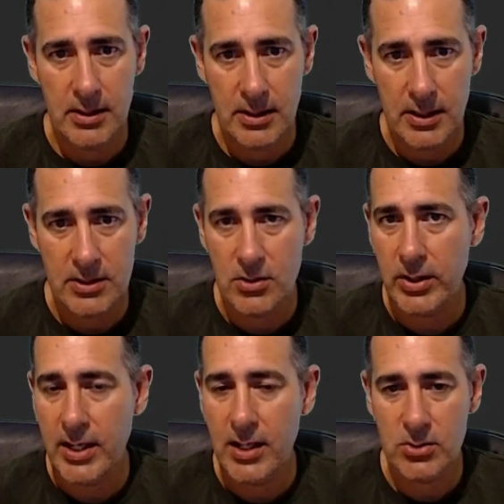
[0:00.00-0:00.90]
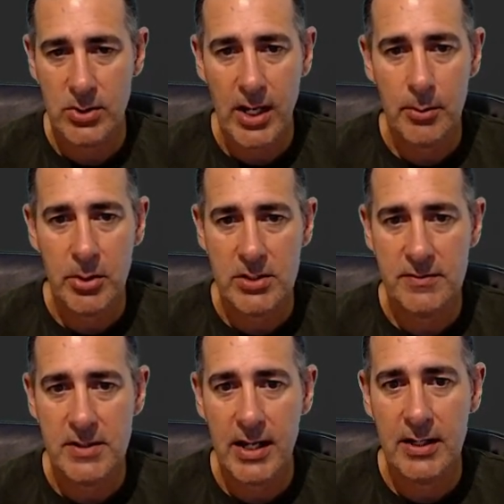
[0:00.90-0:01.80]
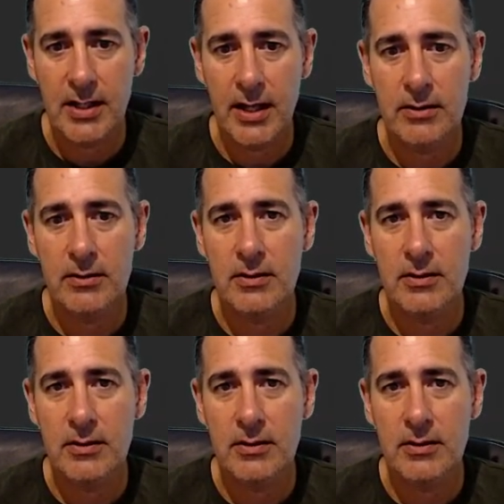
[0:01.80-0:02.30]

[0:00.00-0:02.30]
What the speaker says: is not cancelled out because you've taken that